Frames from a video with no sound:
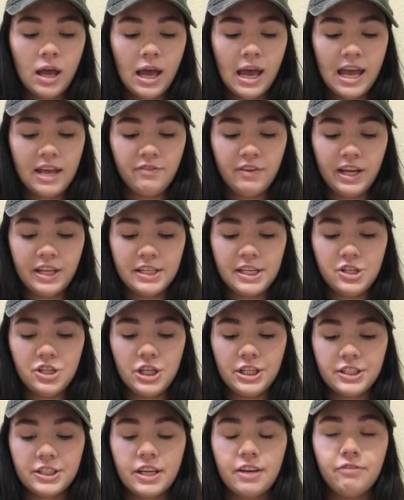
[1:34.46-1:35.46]

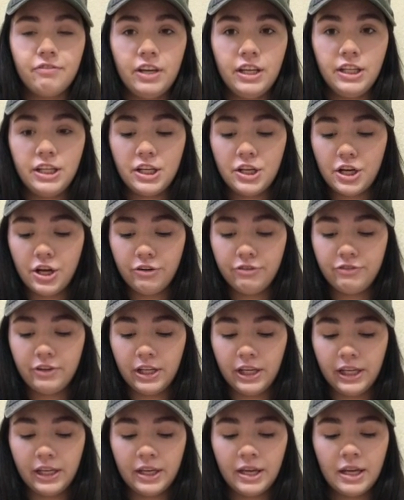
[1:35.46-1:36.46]
Advantages: convenient, no
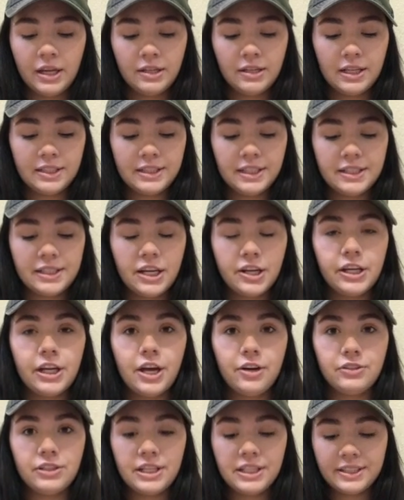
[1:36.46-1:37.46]
fitting, necessary
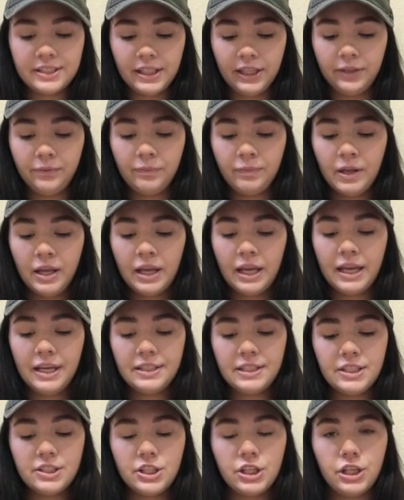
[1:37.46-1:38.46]
OTC,
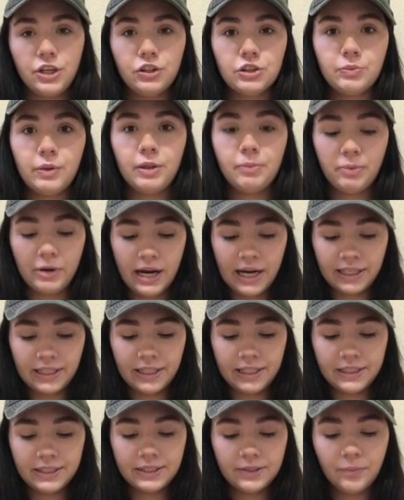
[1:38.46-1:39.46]
easy to use with
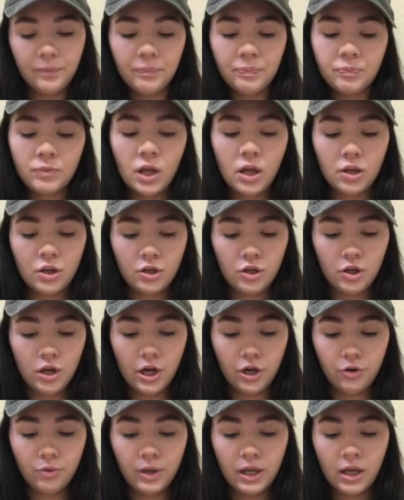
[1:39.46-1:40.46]
practice,
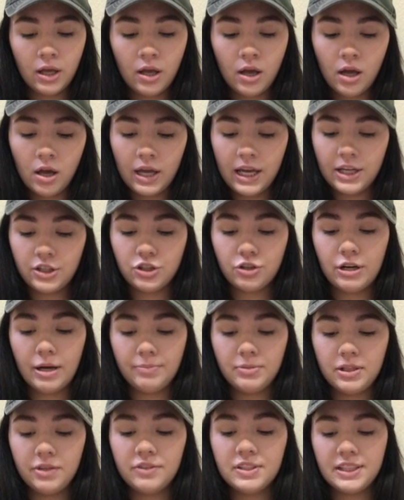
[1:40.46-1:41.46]
no
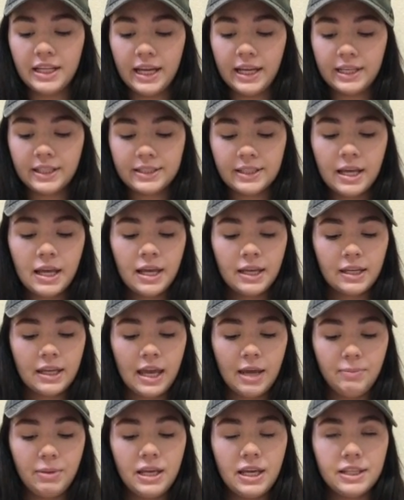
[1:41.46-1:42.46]
interruptive sex,
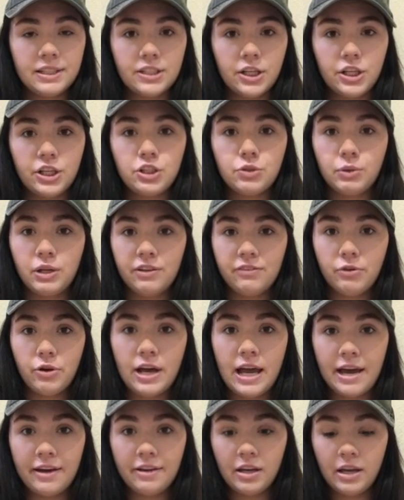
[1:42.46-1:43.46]
can be inserted 24
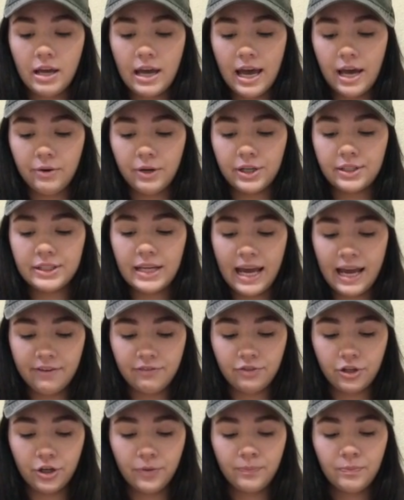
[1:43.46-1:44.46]
hours
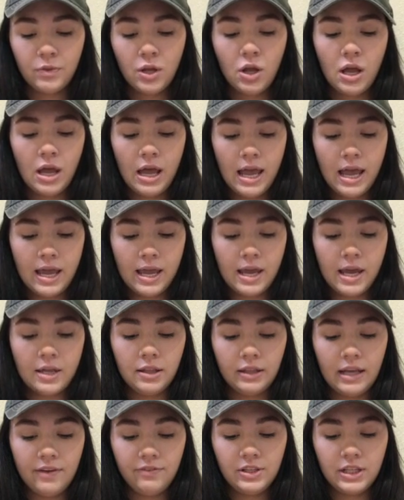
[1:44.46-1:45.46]
after
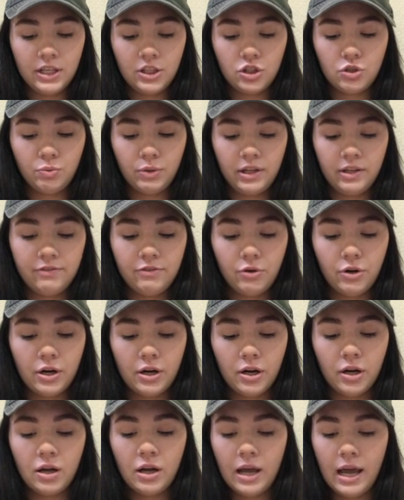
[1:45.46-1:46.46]
and left in
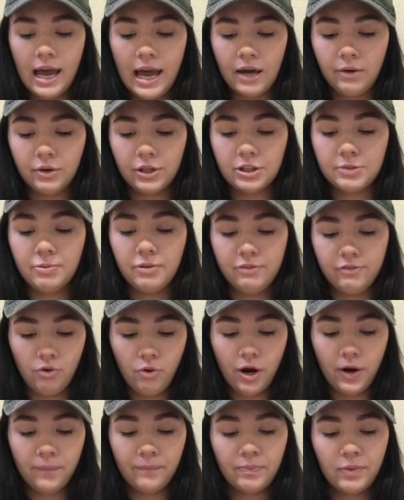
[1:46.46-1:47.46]
24 hours
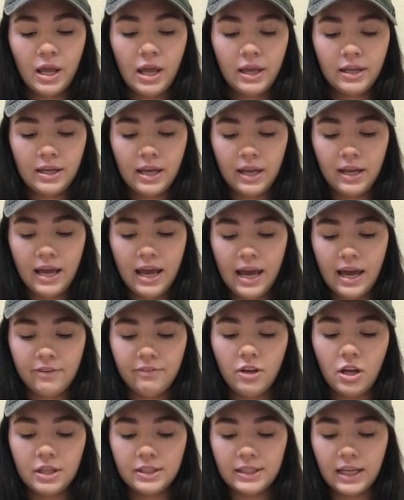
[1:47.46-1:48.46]
before, can have
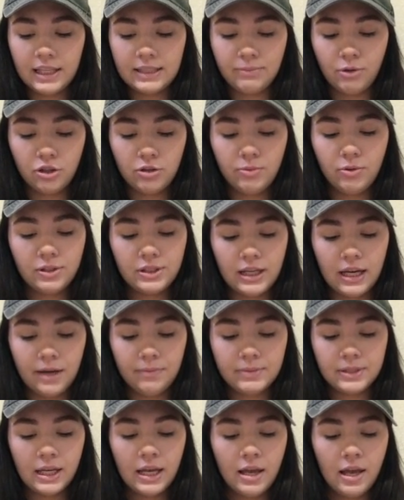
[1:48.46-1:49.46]
sex multiple
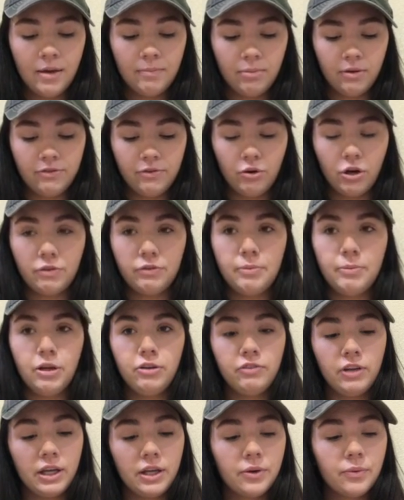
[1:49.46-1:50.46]
times before
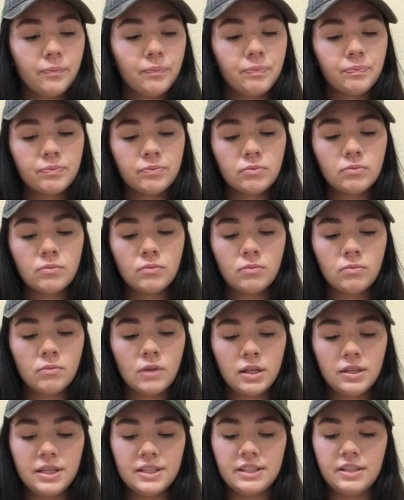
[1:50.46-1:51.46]
removing.
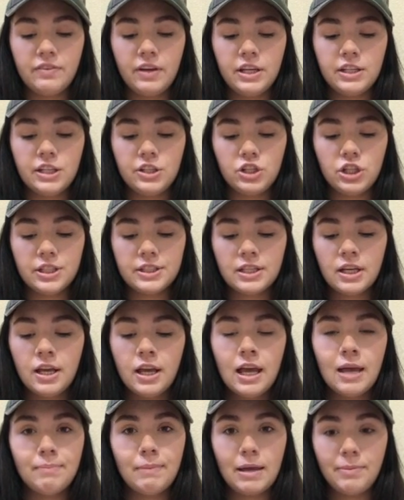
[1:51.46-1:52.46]
Disadvantages:
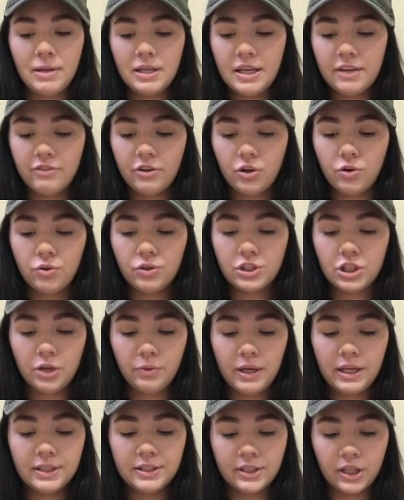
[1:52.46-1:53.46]
may be difficult to
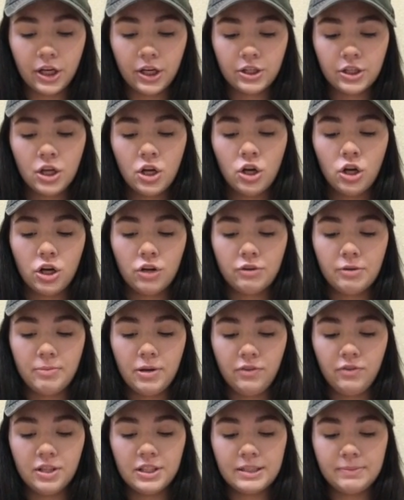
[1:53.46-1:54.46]
insert or
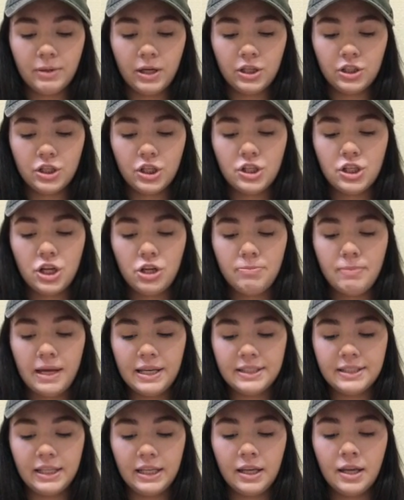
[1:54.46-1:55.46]
remove the sponge, too
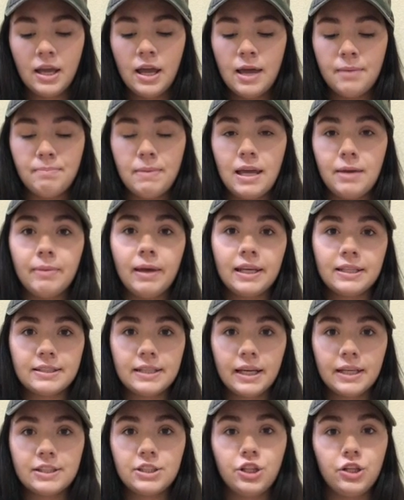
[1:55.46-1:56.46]
messy, may make
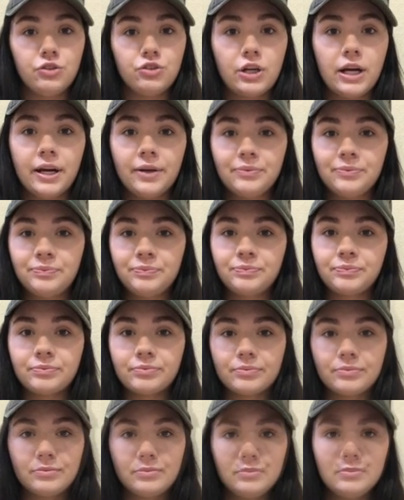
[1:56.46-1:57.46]
sex too dry.
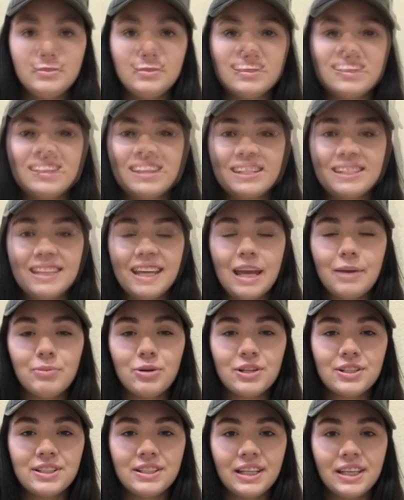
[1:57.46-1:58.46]

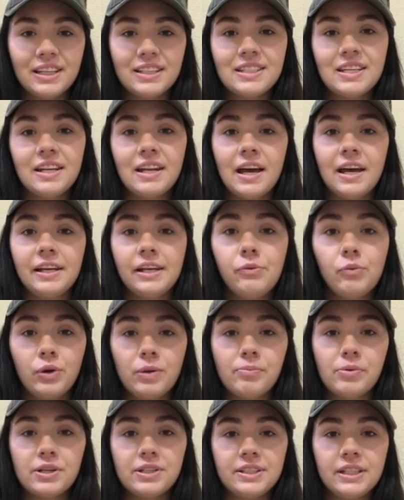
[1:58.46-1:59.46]
68% to
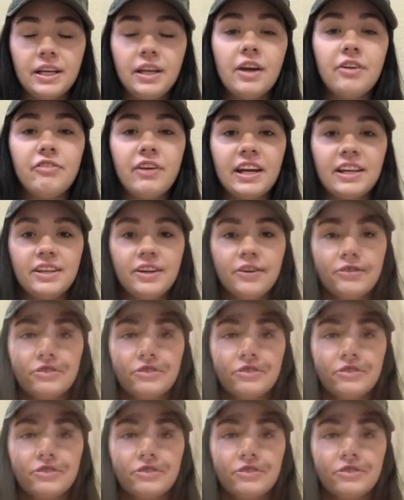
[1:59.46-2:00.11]
91% effective.